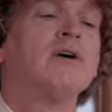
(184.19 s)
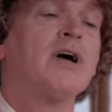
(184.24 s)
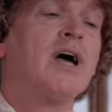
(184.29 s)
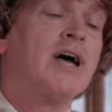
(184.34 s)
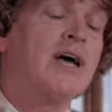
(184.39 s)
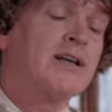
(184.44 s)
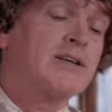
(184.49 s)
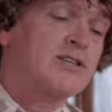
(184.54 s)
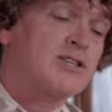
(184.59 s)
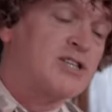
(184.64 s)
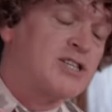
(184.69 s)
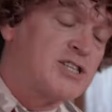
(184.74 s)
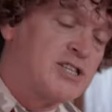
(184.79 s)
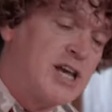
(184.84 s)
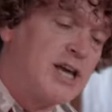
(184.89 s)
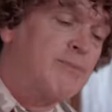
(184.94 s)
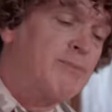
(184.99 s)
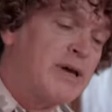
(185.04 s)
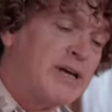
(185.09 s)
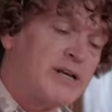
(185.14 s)
and
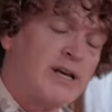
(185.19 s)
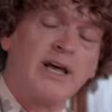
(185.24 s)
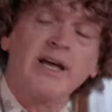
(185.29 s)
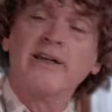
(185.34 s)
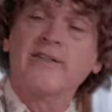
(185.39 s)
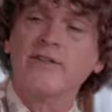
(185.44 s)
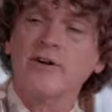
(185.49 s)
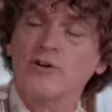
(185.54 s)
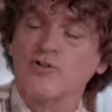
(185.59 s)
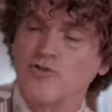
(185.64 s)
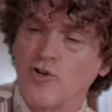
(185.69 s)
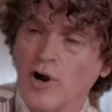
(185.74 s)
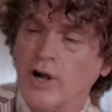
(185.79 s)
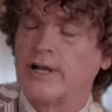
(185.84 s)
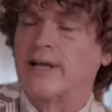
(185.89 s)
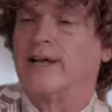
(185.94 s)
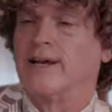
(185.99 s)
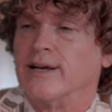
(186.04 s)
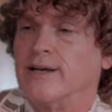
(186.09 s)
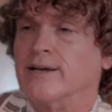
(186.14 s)
seeming like they're
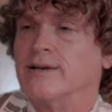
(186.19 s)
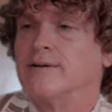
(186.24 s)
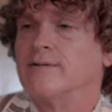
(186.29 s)
drunken,